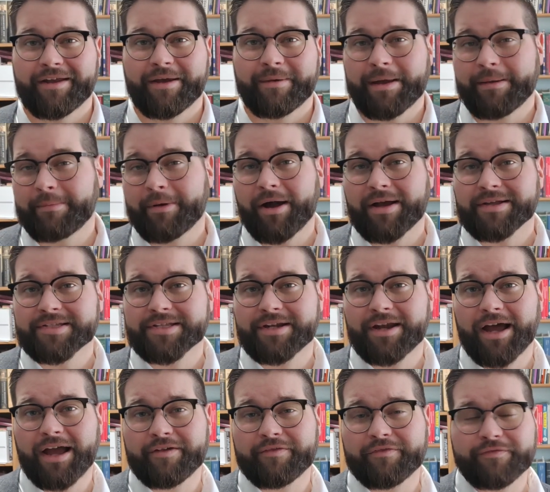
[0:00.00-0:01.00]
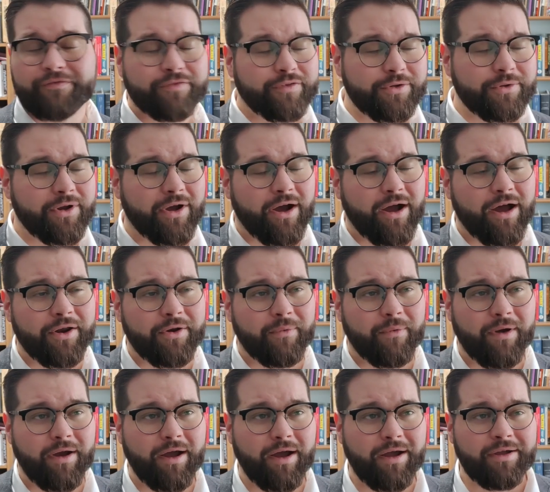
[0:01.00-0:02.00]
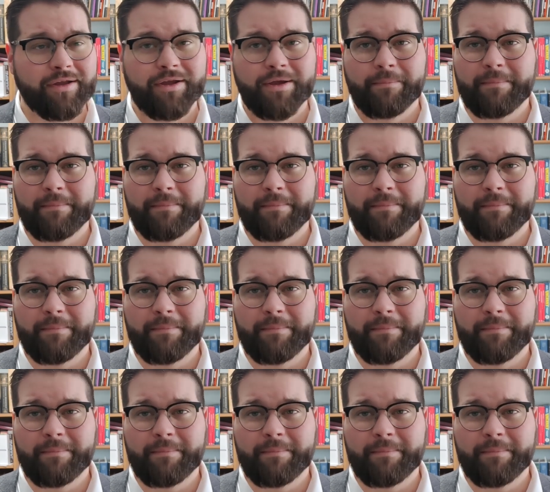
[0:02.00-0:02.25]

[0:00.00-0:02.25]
My boss and I flew to Ottawa,